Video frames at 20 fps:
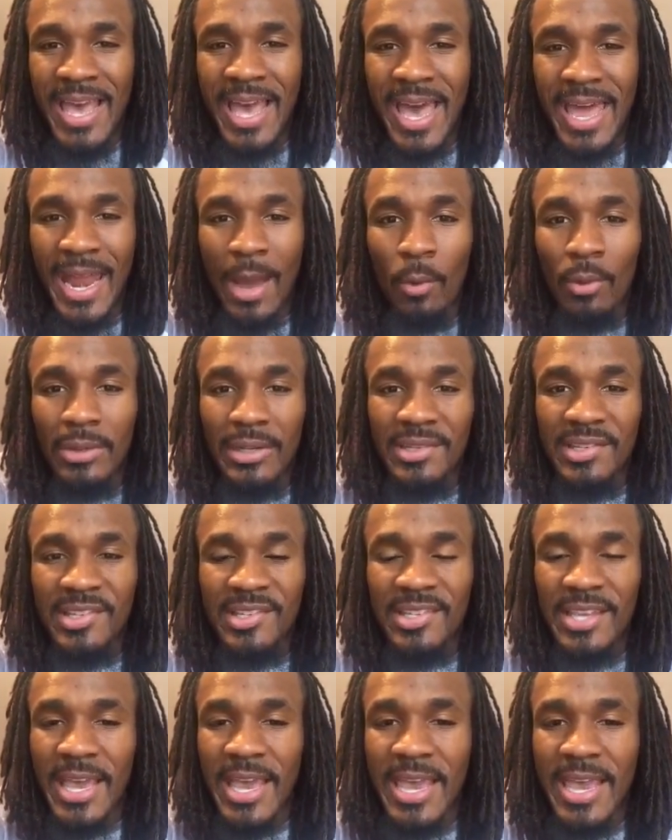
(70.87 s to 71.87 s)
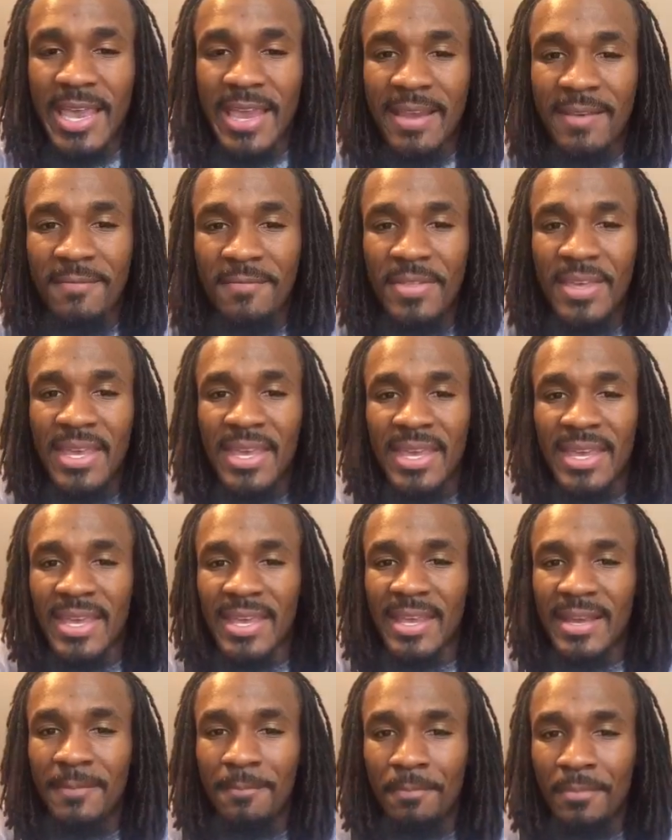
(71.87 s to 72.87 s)
And I want to save
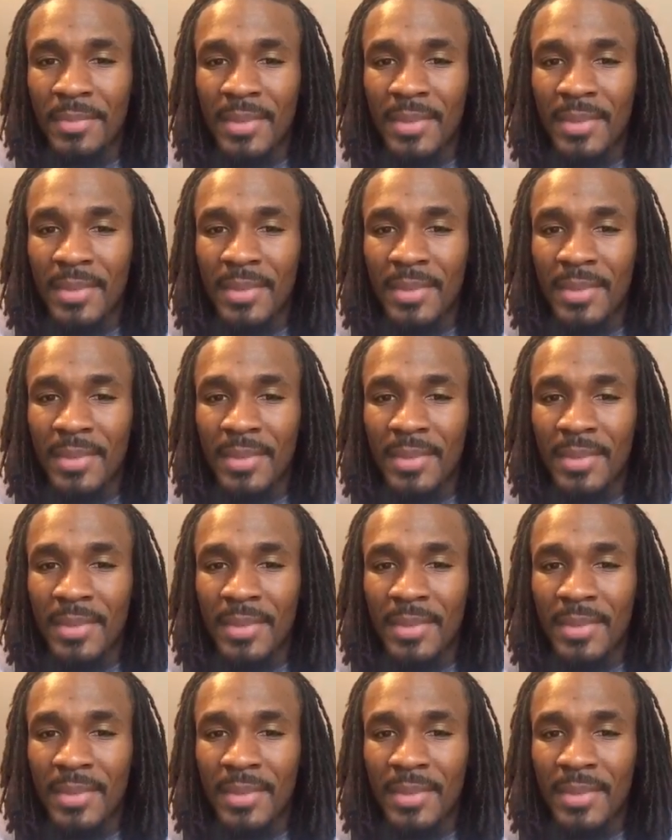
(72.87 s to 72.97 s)
the,